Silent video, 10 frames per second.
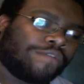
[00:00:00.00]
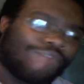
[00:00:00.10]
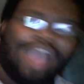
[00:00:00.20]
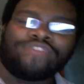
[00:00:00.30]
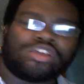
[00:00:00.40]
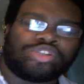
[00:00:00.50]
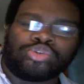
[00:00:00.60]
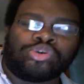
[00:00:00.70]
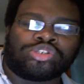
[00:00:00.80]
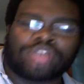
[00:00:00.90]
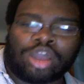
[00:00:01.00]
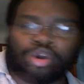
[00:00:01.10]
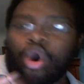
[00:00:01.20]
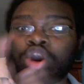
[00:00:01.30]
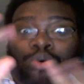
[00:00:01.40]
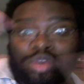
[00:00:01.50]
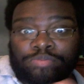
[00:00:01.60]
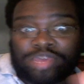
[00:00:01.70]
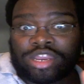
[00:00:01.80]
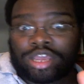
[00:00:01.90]
five gigajoules, according to
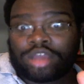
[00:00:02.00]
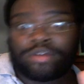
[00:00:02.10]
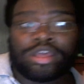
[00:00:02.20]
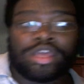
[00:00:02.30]
Wikipedia,